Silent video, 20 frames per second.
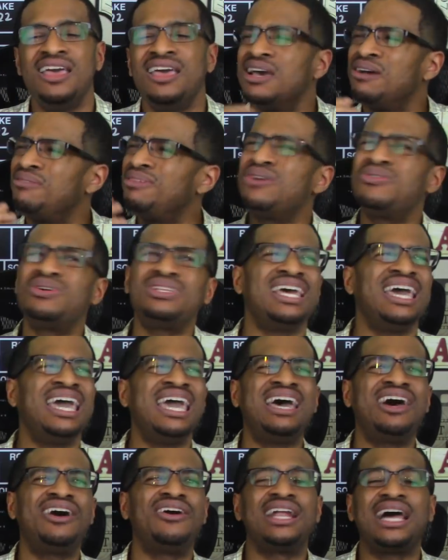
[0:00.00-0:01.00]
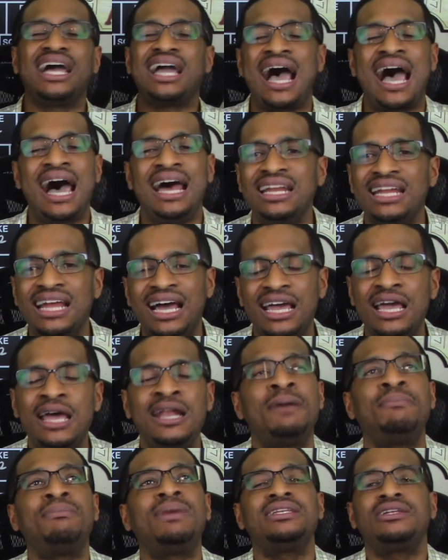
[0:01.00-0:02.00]
I'm like, what the hell? Like, I did, and
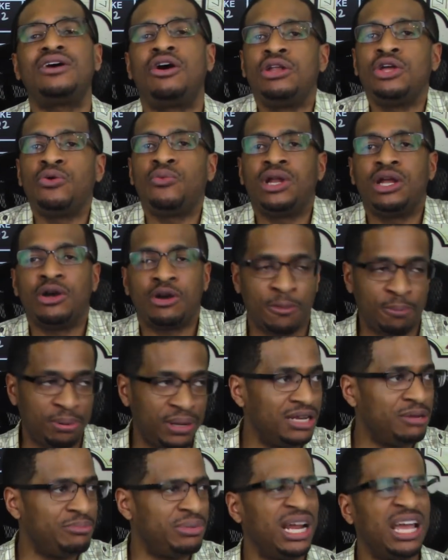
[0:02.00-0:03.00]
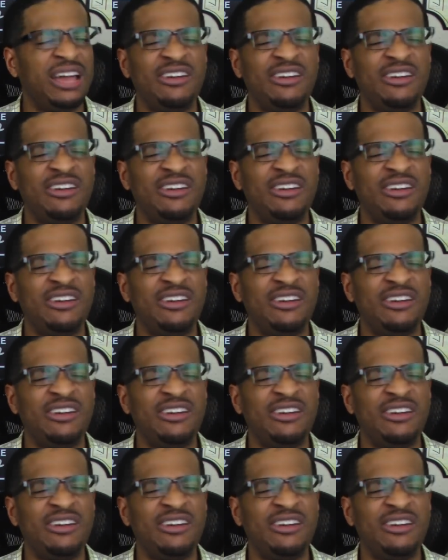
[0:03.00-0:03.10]
I'm not the only one that complained about it.